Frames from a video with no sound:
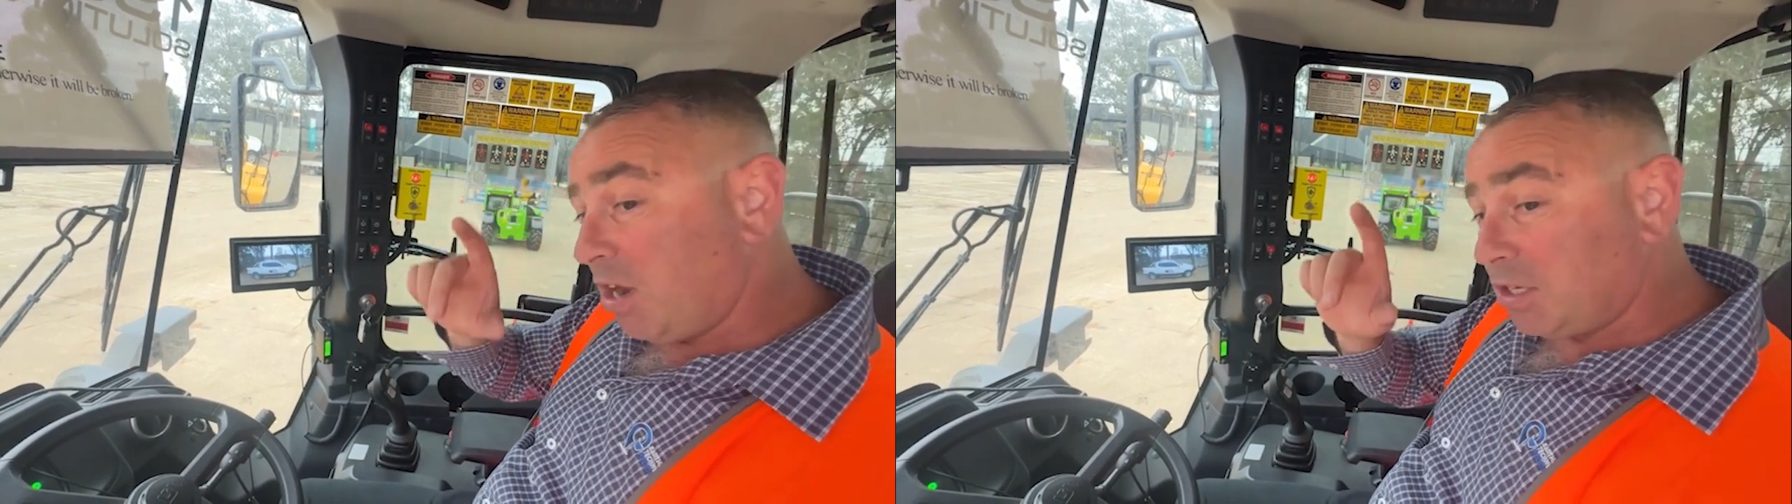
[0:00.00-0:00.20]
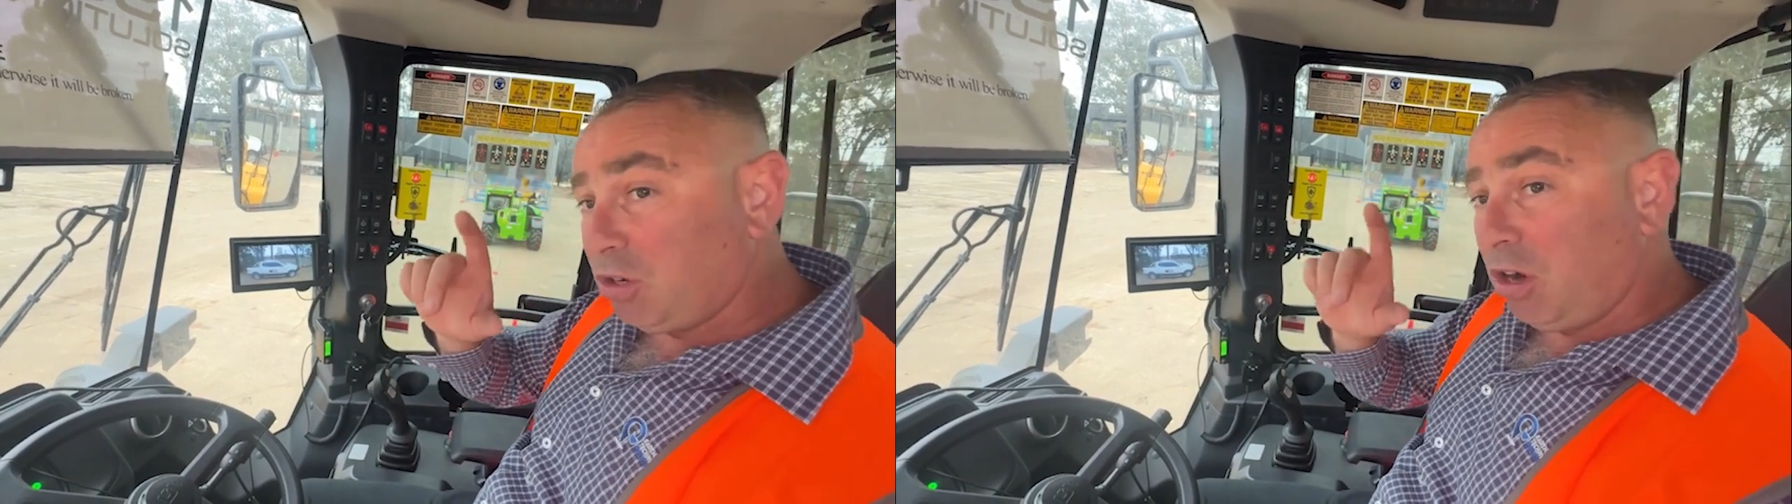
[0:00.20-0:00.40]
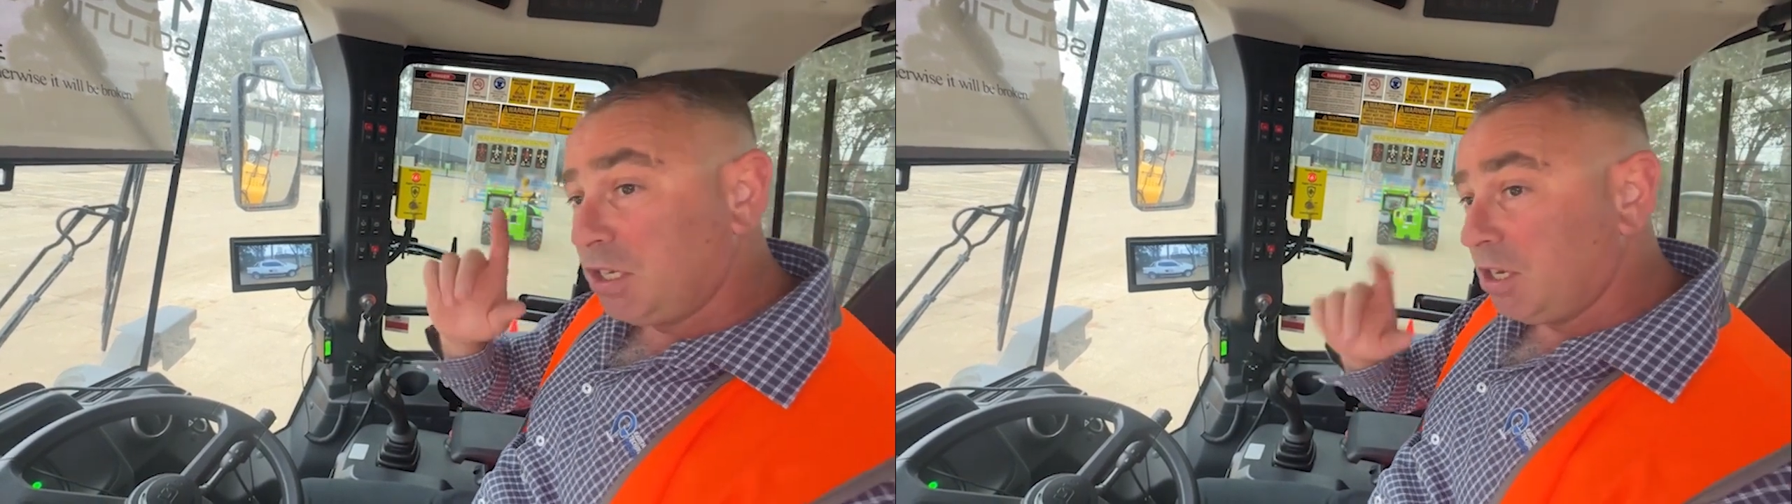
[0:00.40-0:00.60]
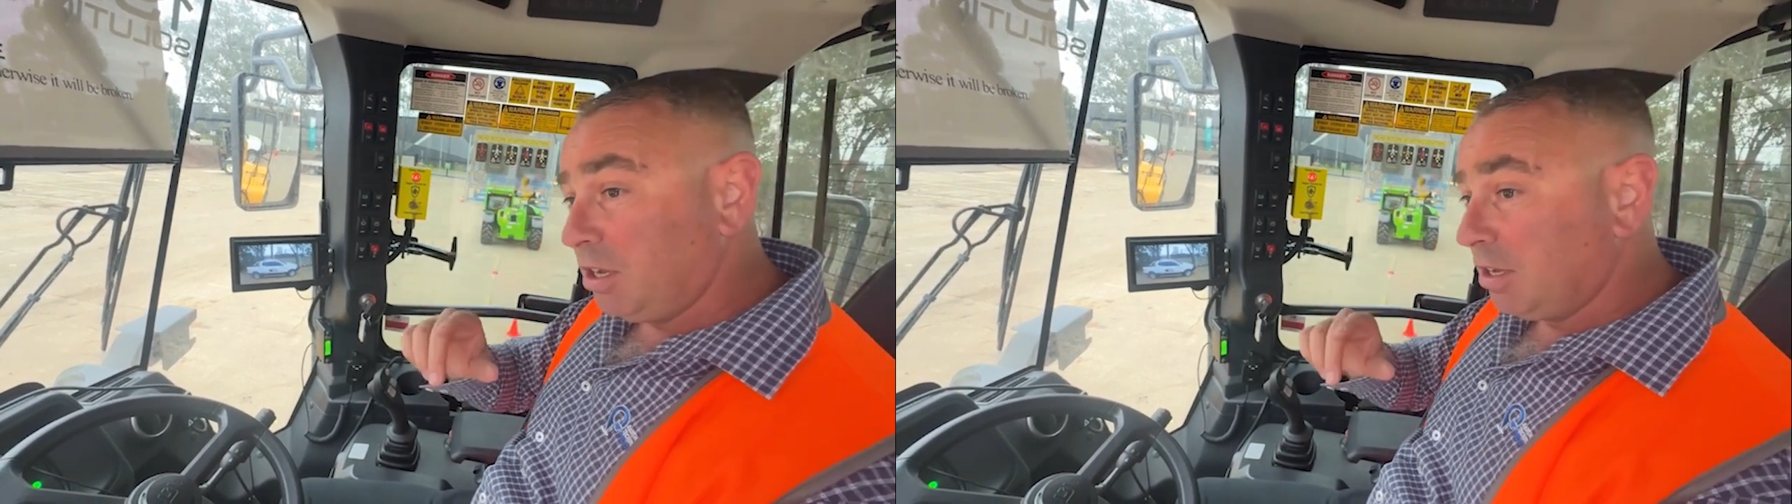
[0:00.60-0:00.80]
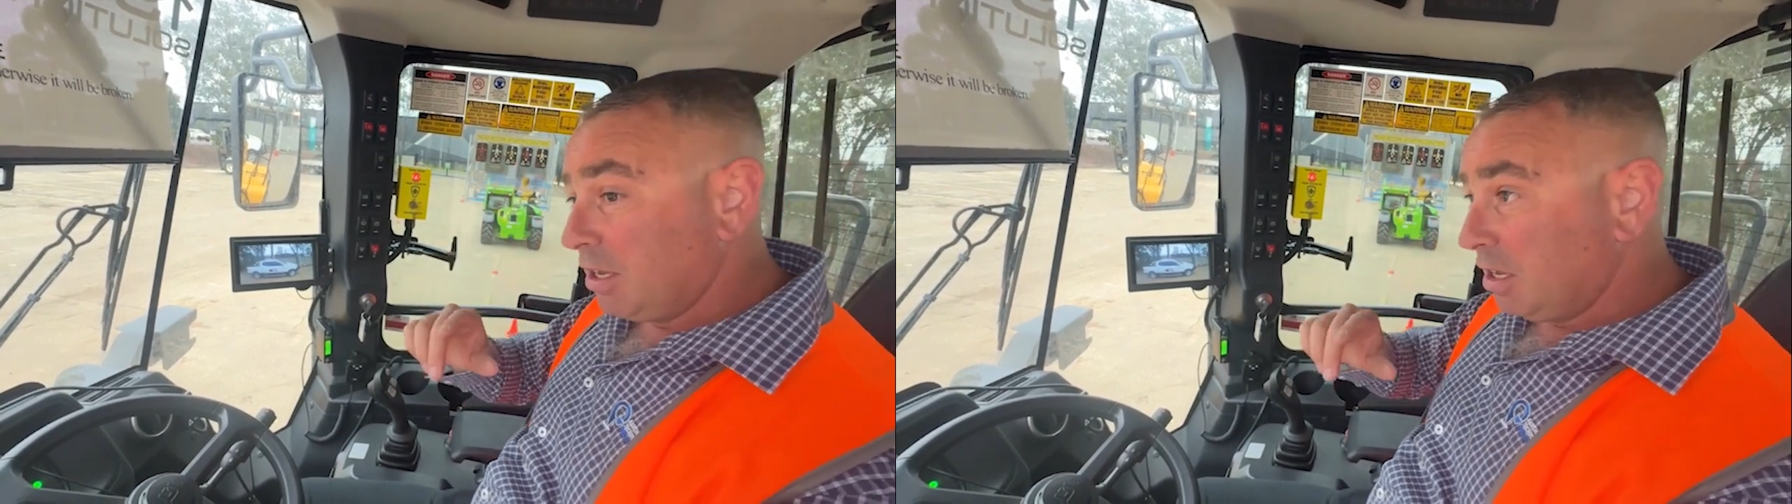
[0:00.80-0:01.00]
outside
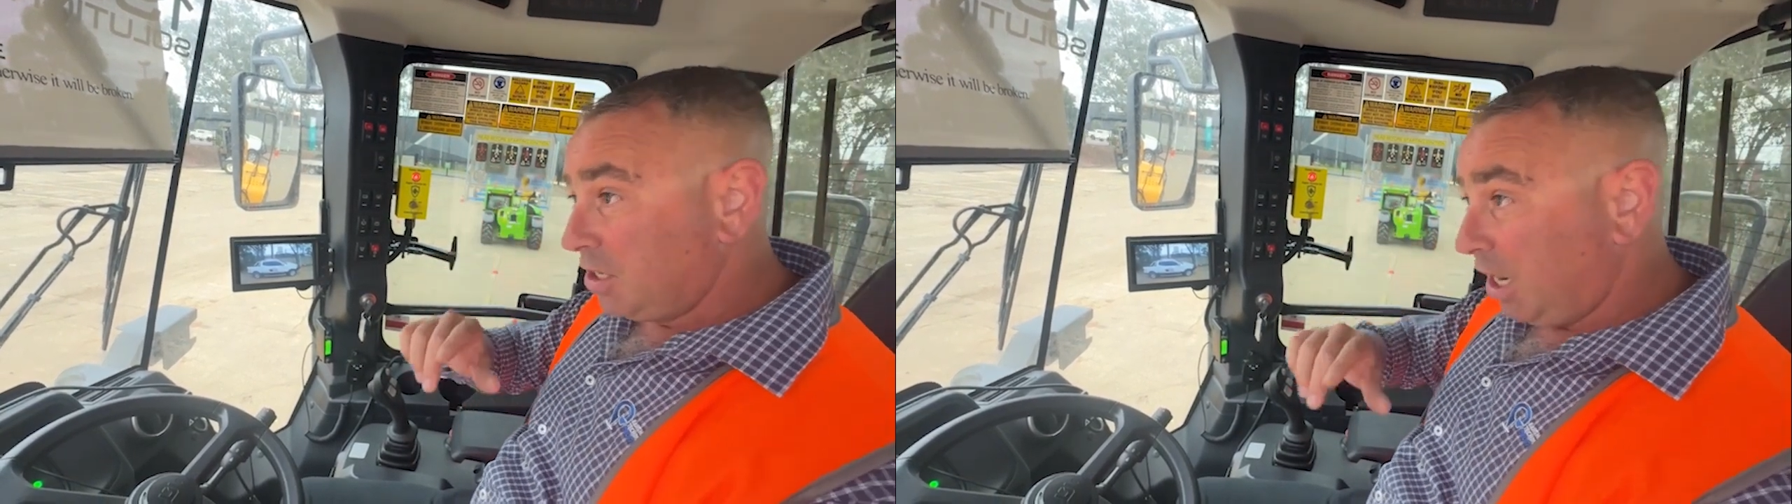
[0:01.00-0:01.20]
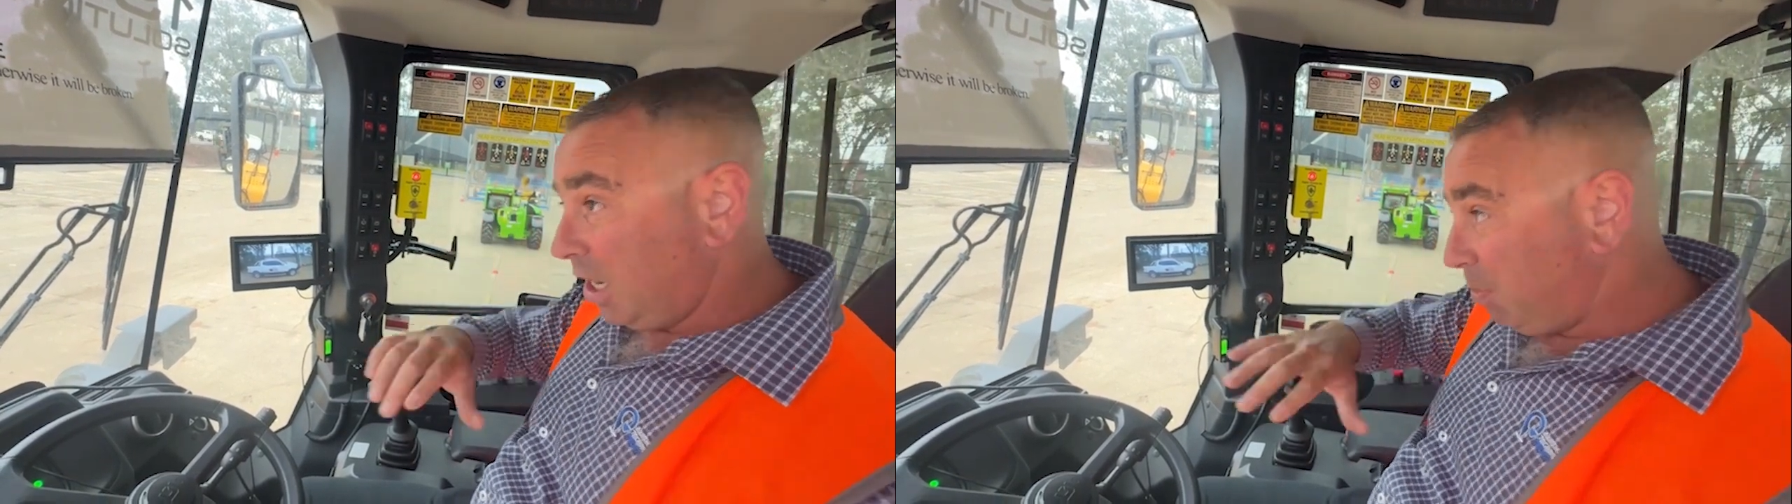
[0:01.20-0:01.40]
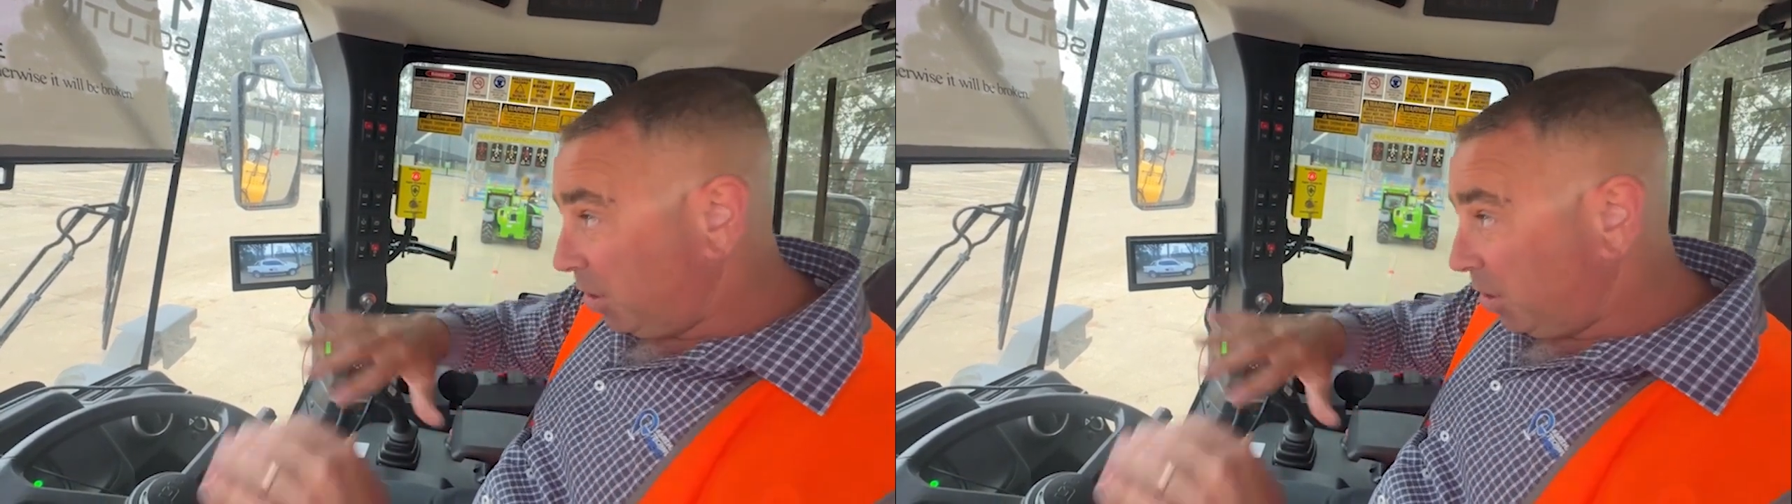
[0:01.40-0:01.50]
to any